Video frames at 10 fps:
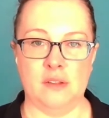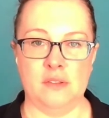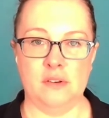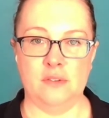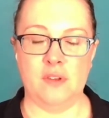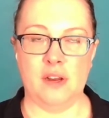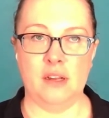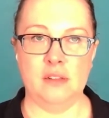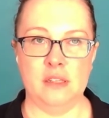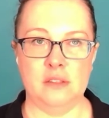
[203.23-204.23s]
And there's
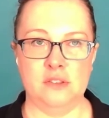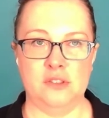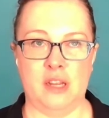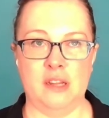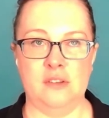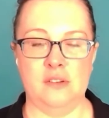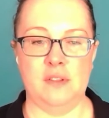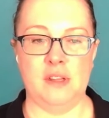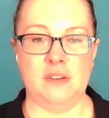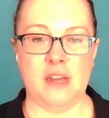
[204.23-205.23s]
very little chance of
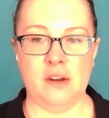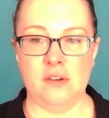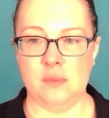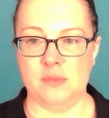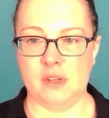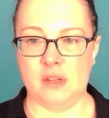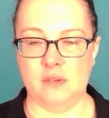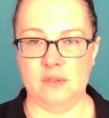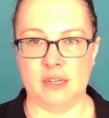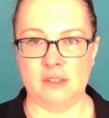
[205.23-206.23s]
the attacker
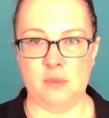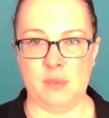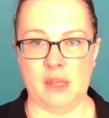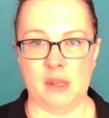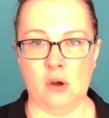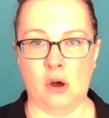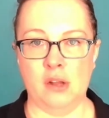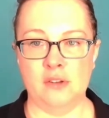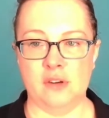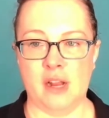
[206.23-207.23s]
themselves actually being
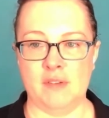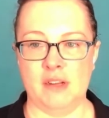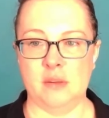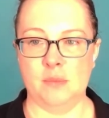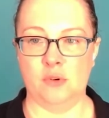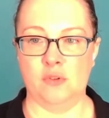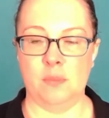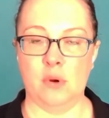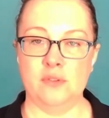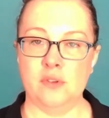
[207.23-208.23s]
caught or having some sort of
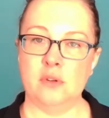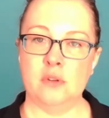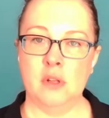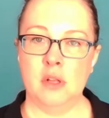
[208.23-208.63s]
personal